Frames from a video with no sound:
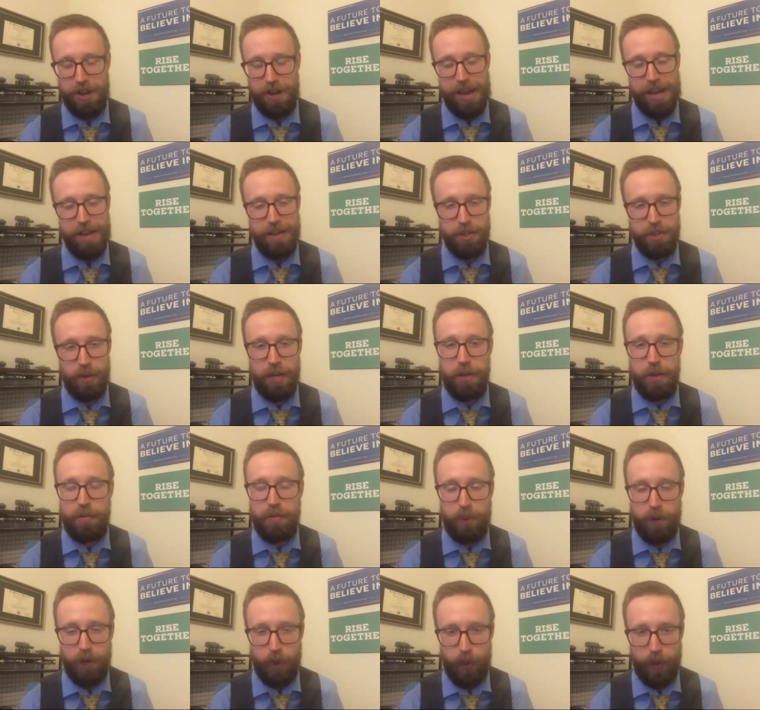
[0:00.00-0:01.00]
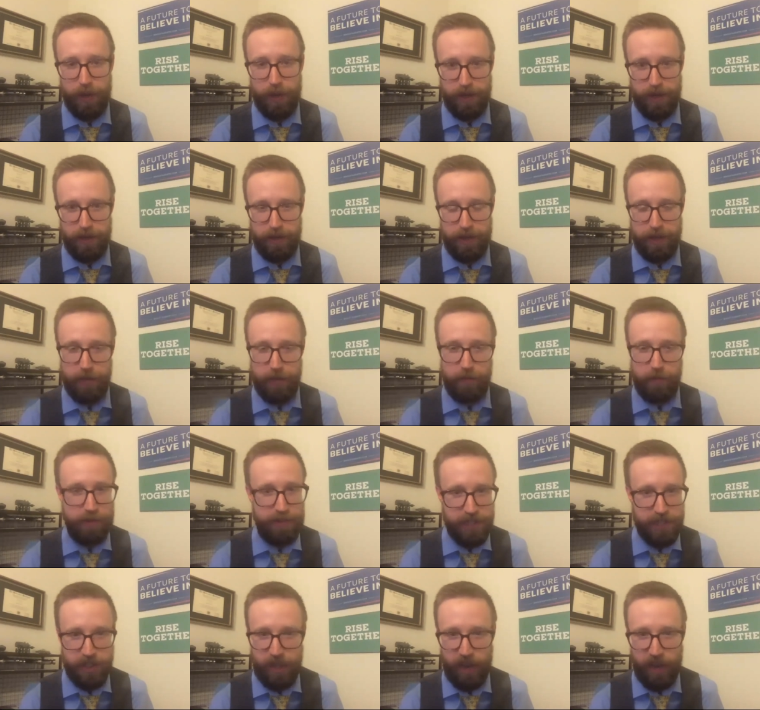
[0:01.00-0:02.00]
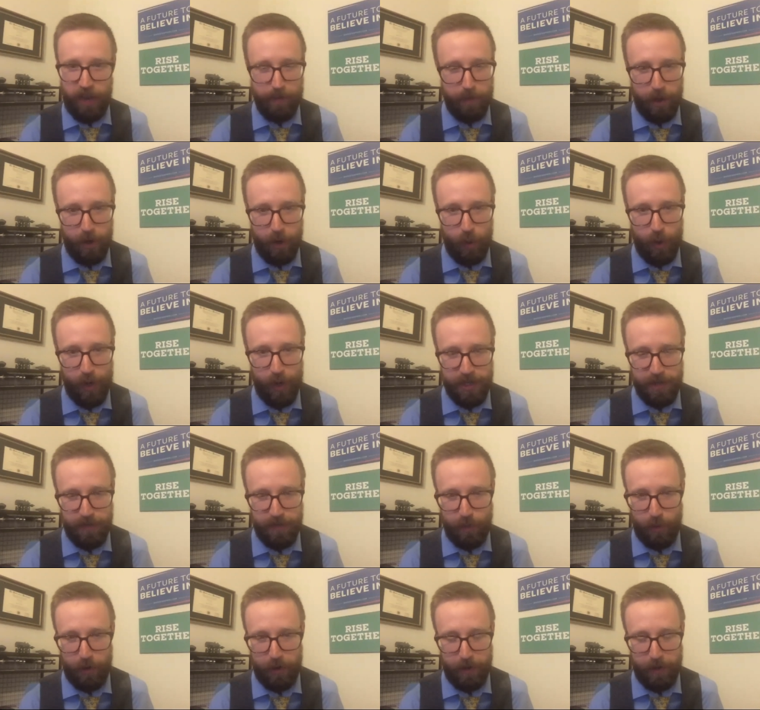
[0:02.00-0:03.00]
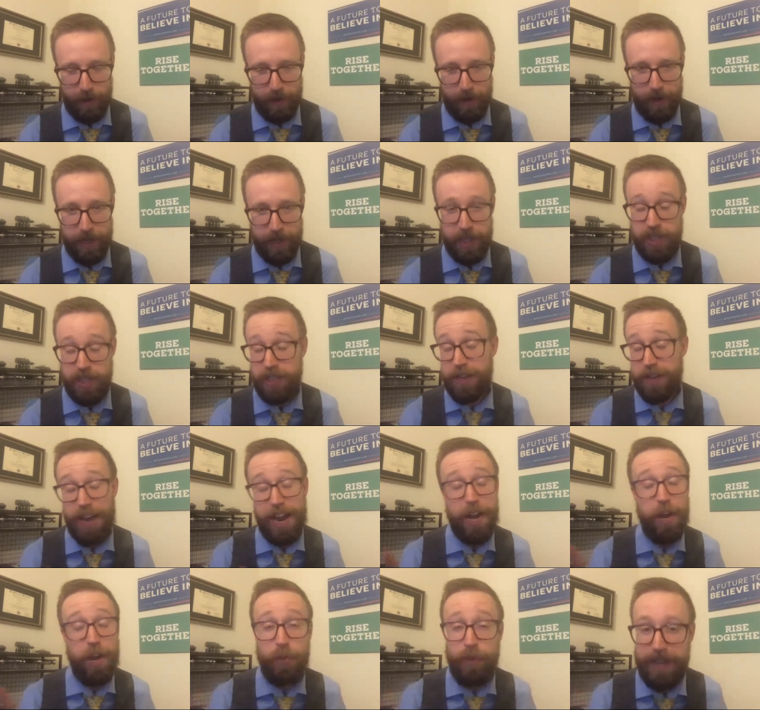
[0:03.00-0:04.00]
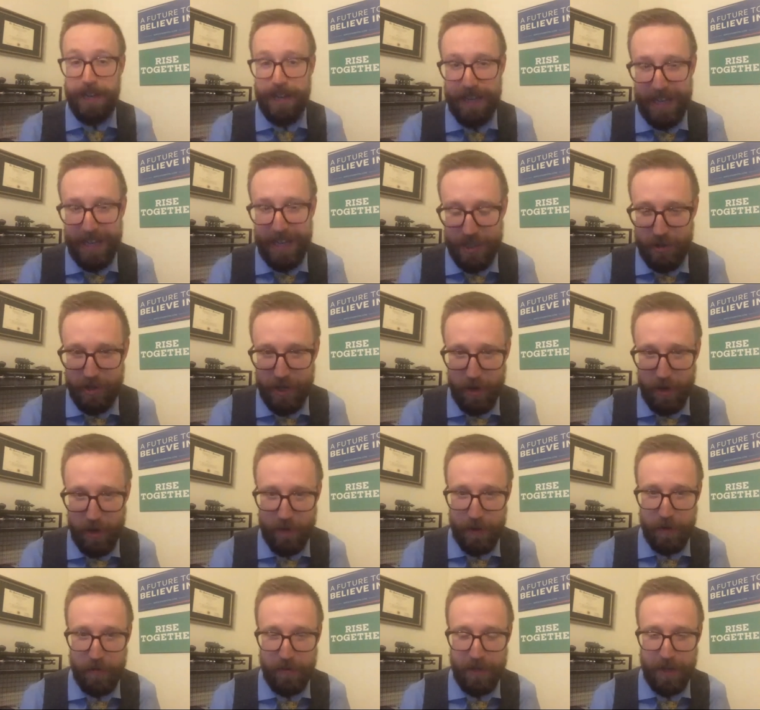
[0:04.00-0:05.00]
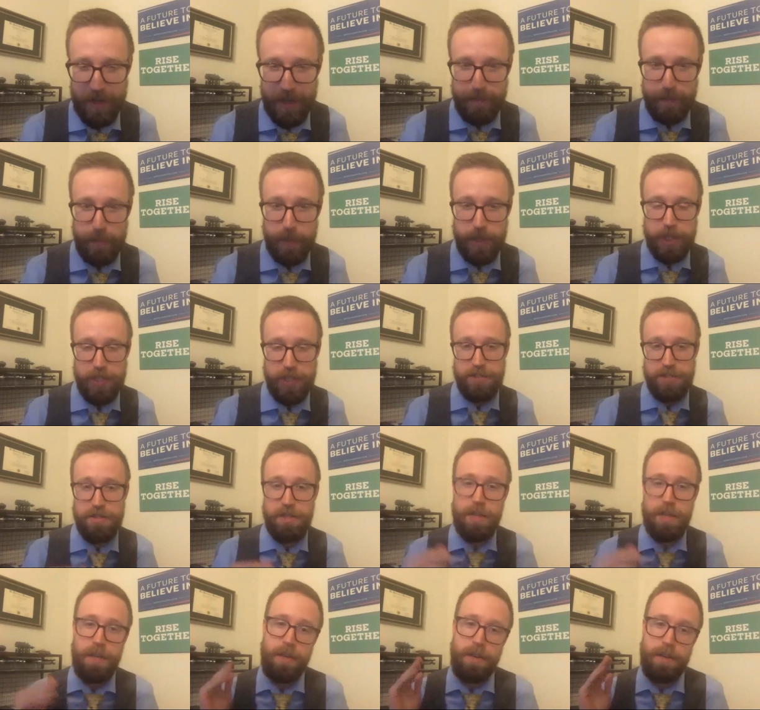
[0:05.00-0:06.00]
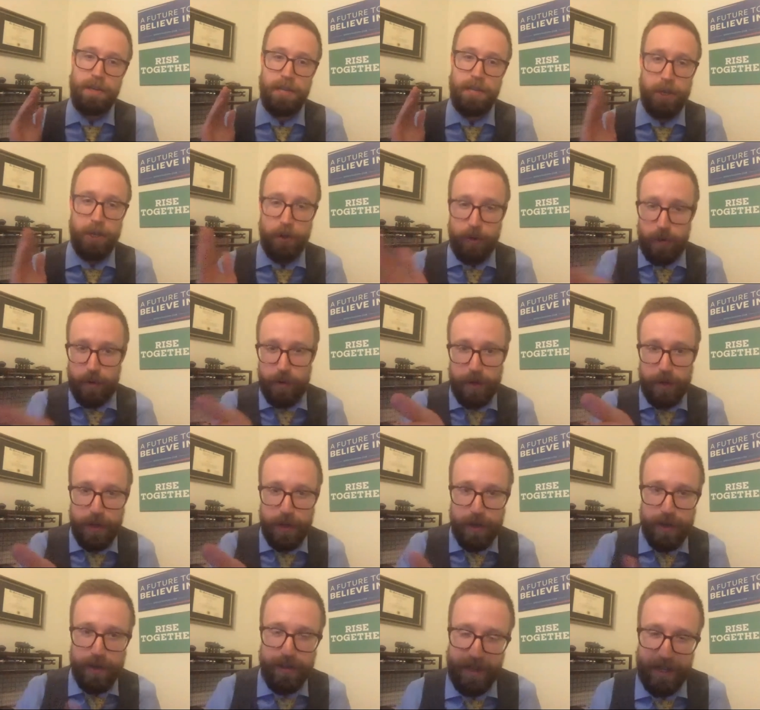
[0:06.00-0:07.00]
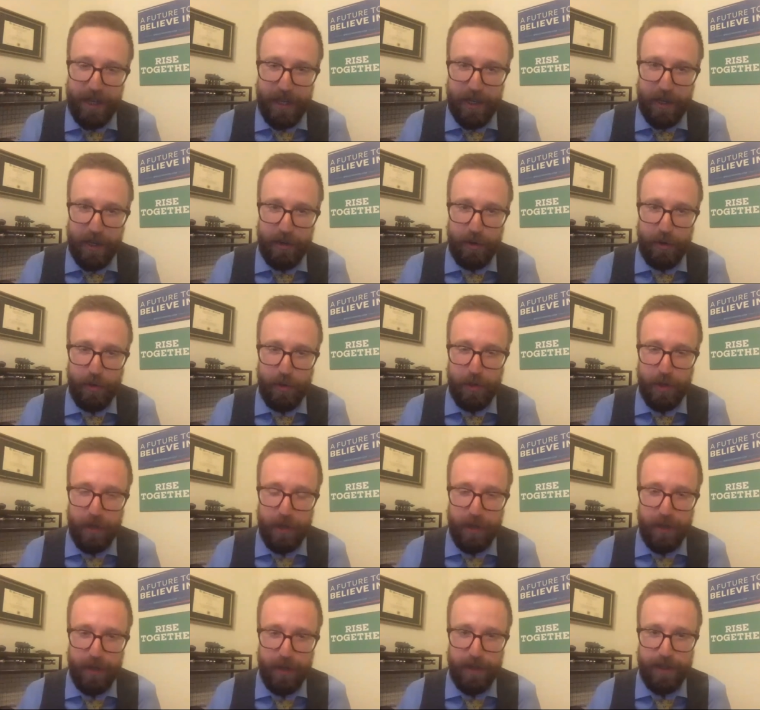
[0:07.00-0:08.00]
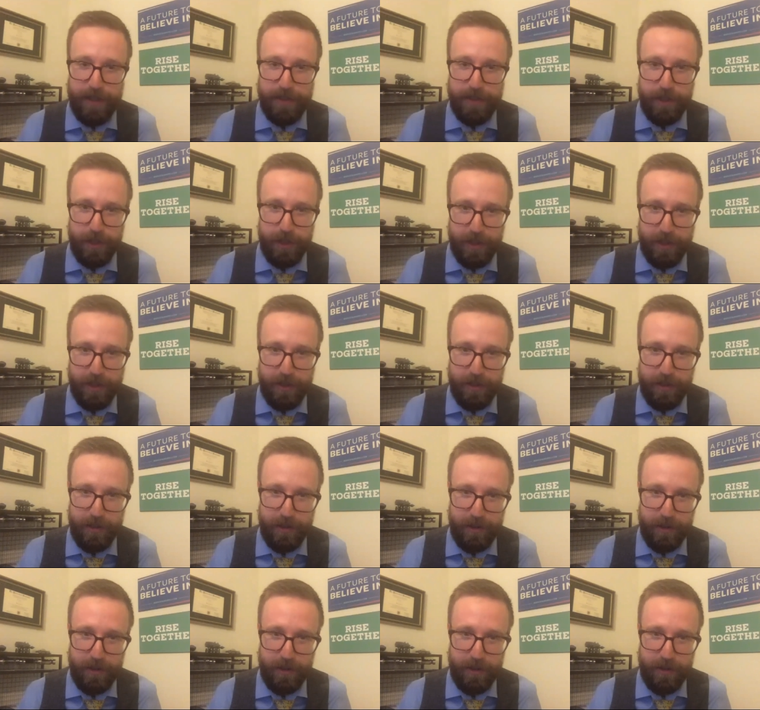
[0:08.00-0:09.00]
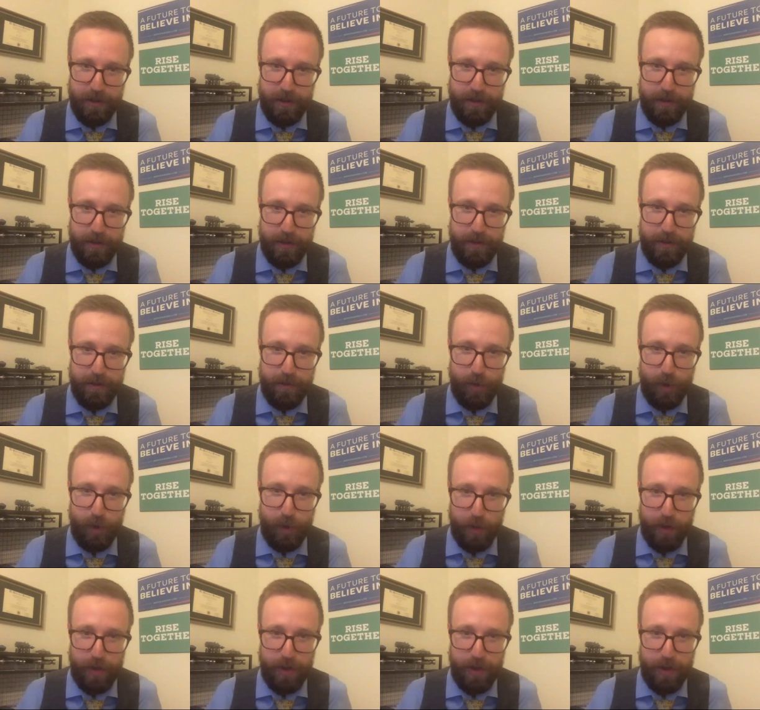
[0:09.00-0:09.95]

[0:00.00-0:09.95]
Also, I do have one quick, really softball question for you. I only need a yes or no if you have time, which is, do you think your new book is good? Forward.